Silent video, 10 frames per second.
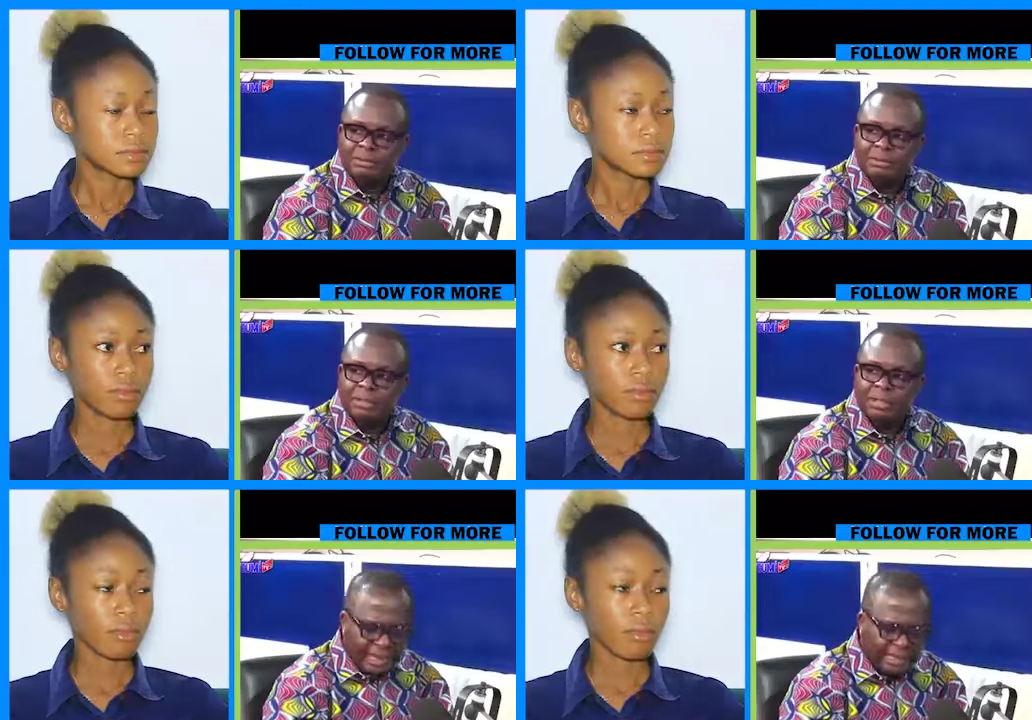
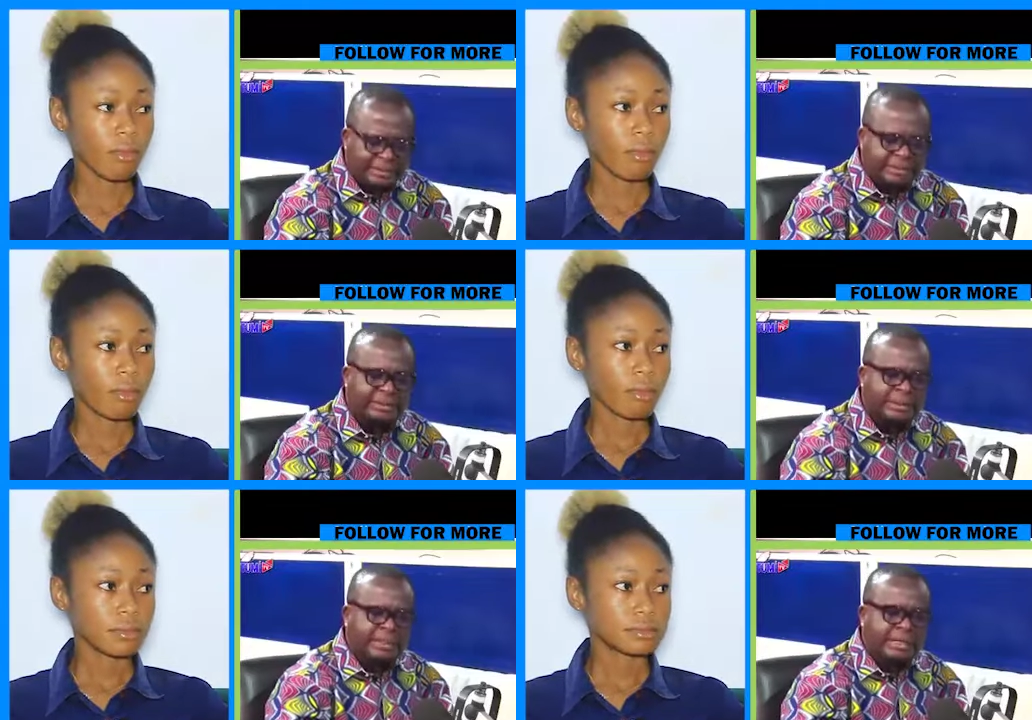Speaker 1: yes.
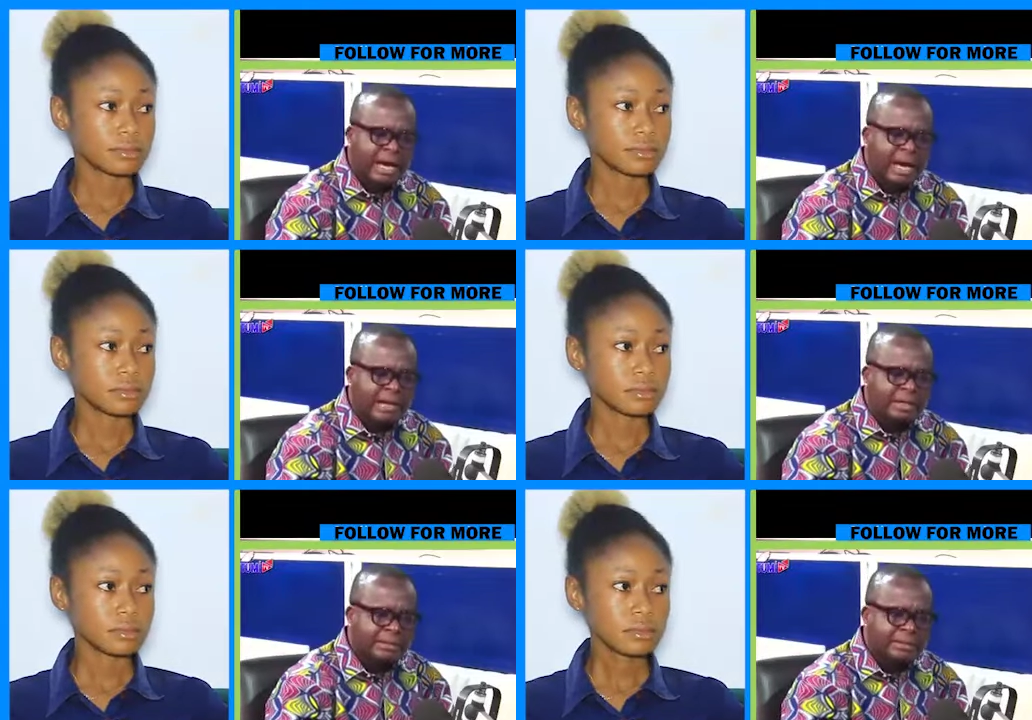Ah,
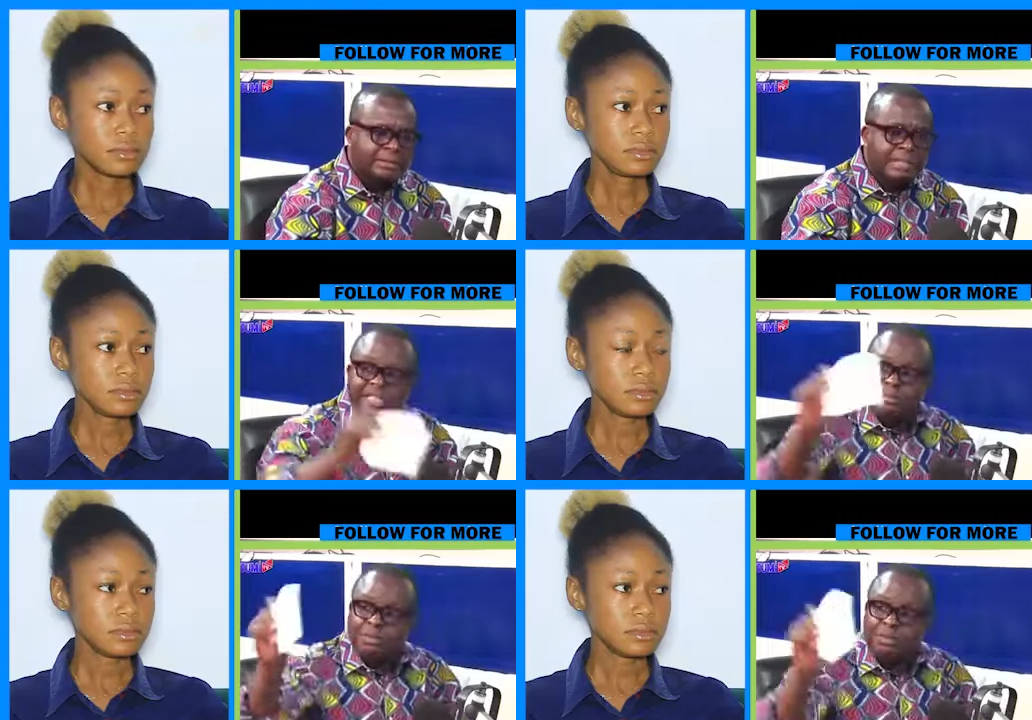
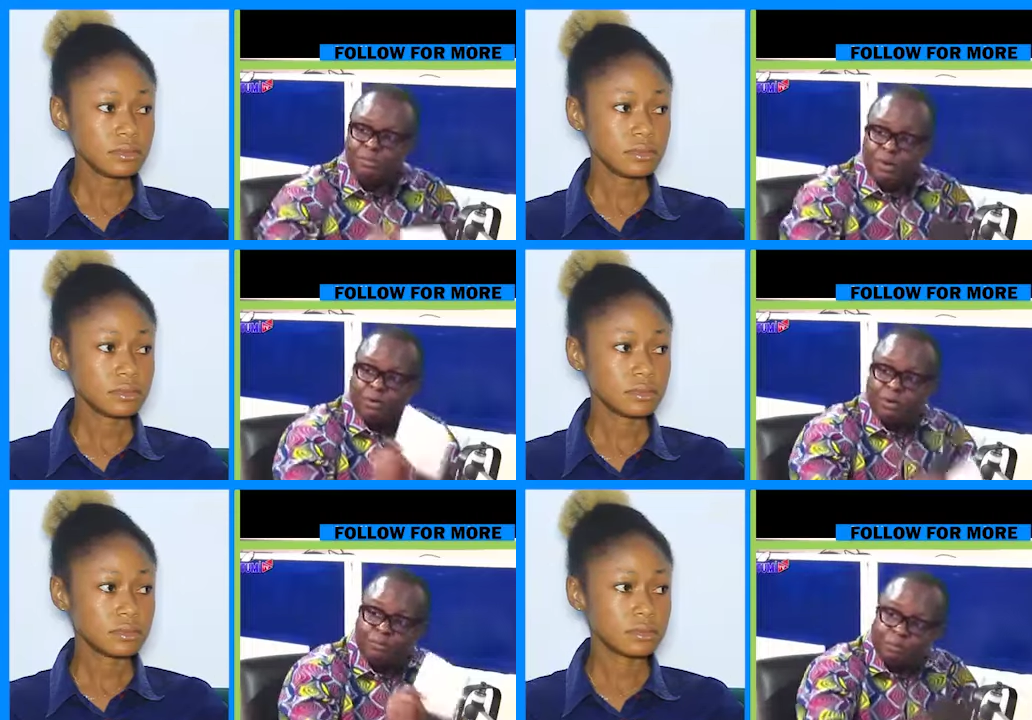let's see before
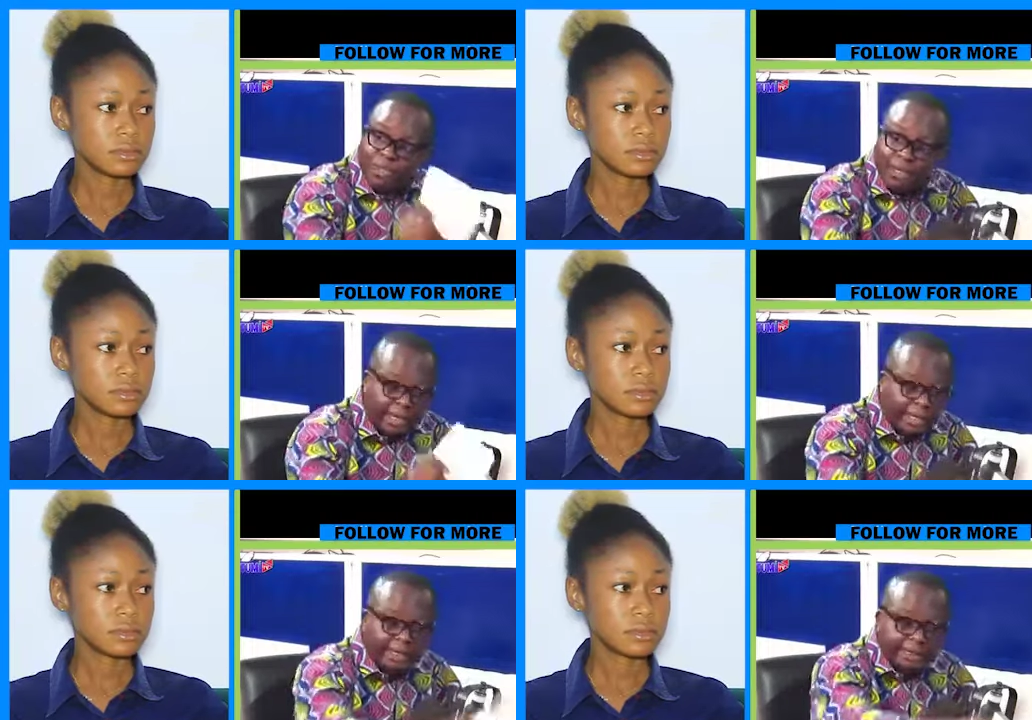you
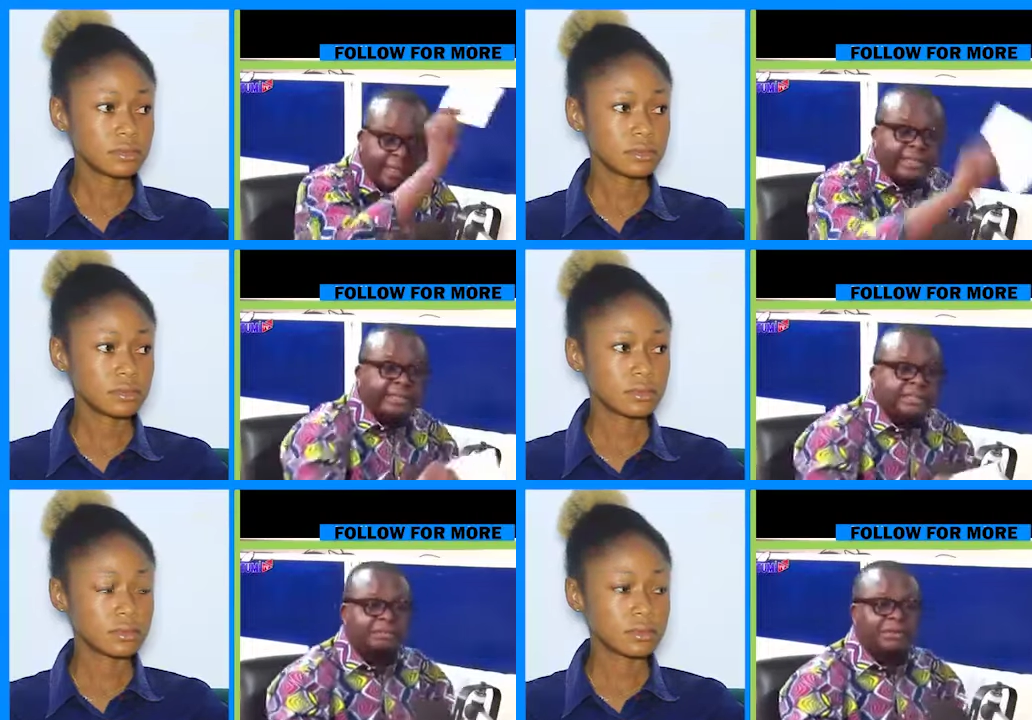
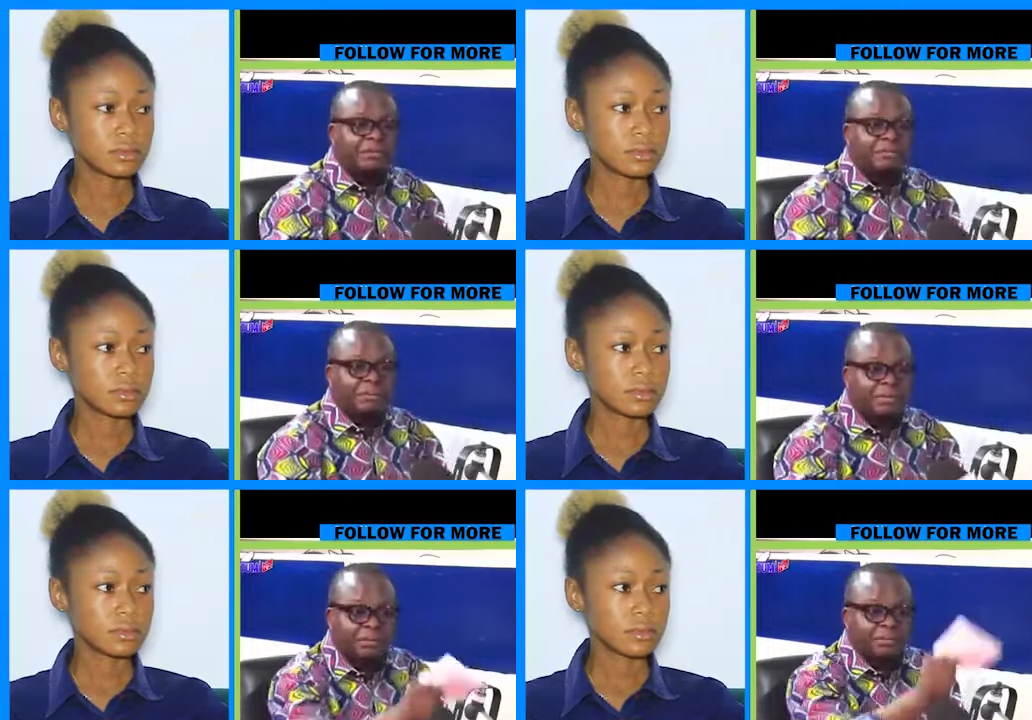sixty
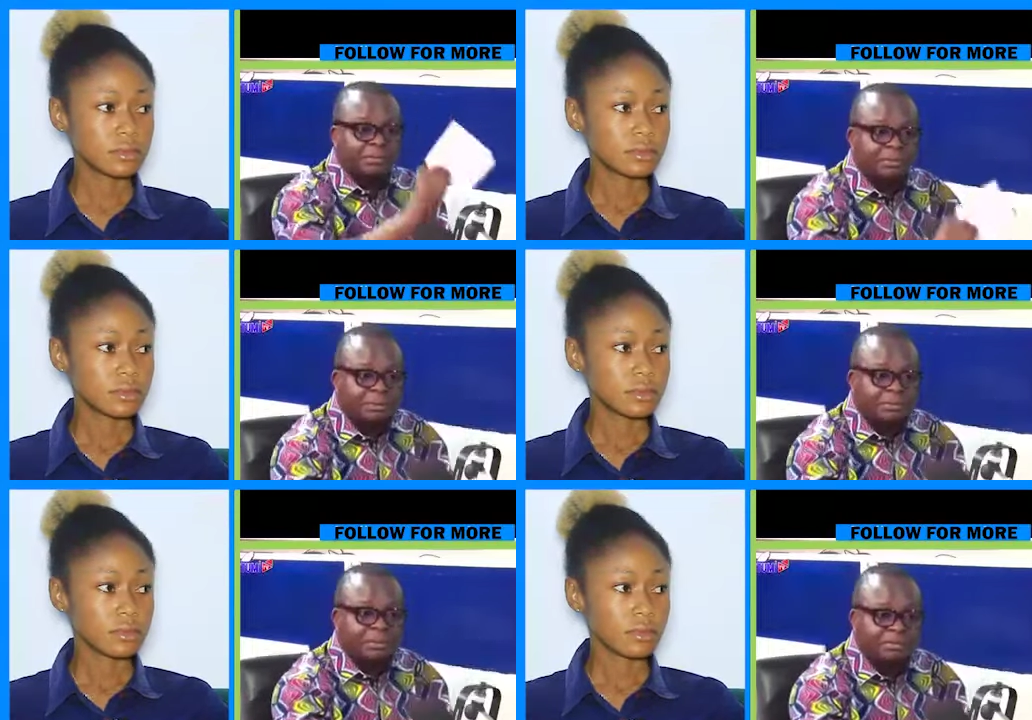five. Me, me, me,
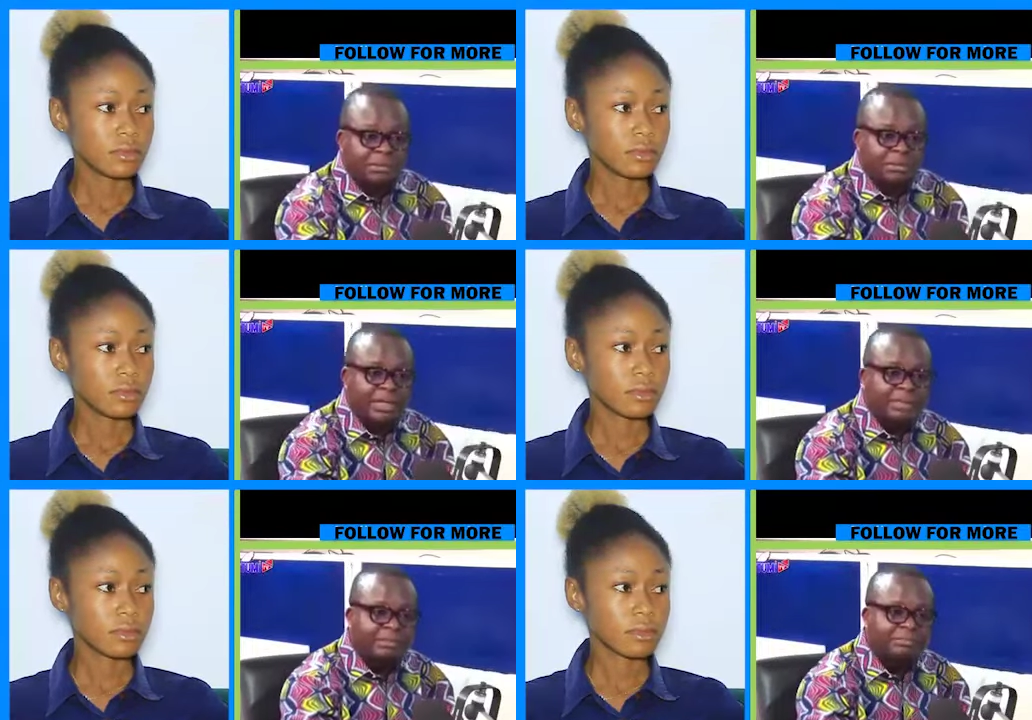me, me,
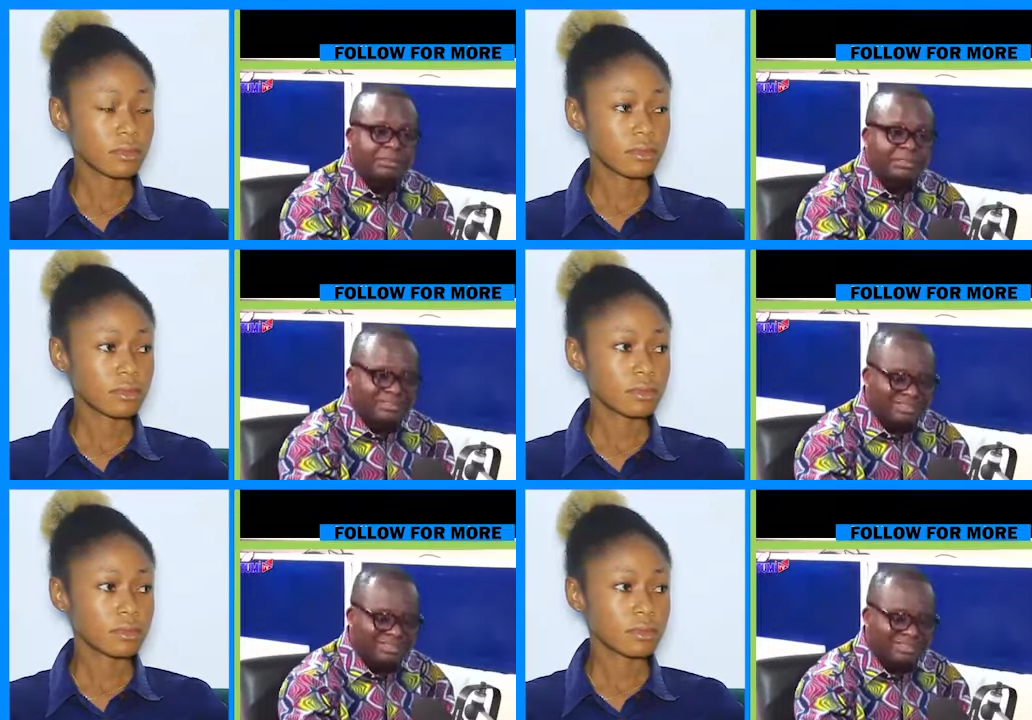me, me.